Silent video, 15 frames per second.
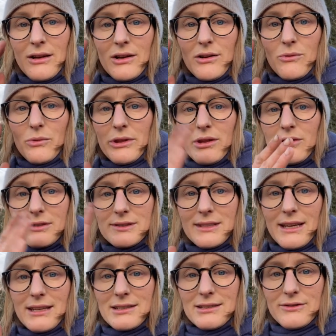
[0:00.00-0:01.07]
with
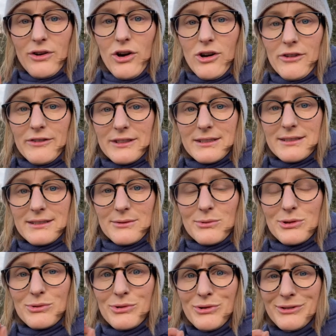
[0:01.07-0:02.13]
consecutive harvests,
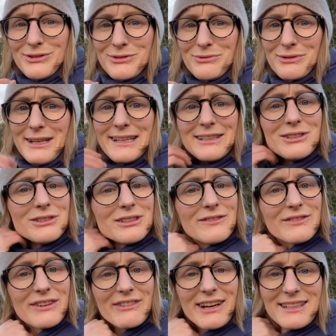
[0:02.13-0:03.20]
which was really good. I've
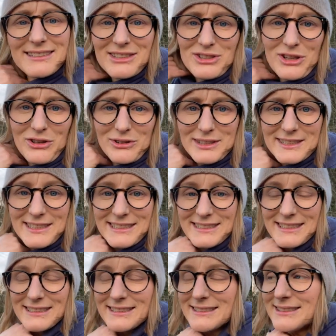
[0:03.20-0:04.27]
never had such a long
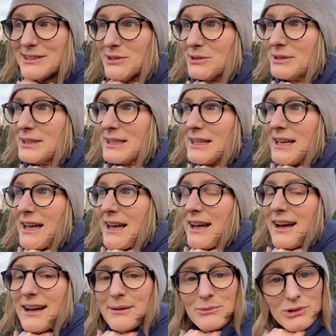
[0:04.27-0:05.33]
season, so
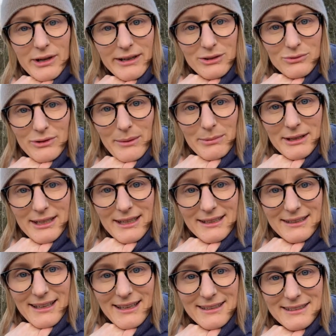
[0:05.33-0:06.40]
I'm trying to
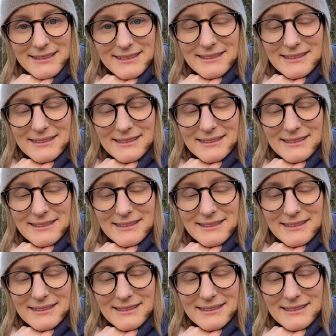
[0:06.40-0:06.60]
replicate that this